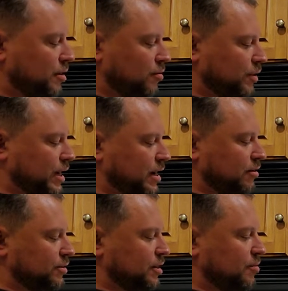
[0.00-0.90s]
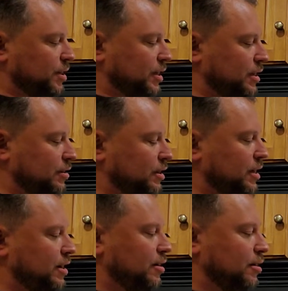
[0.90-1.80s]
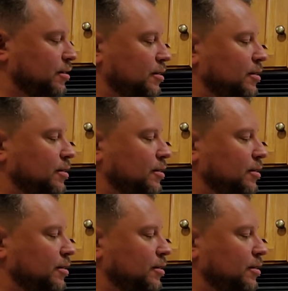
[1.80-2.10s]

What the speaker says: the air is coming in here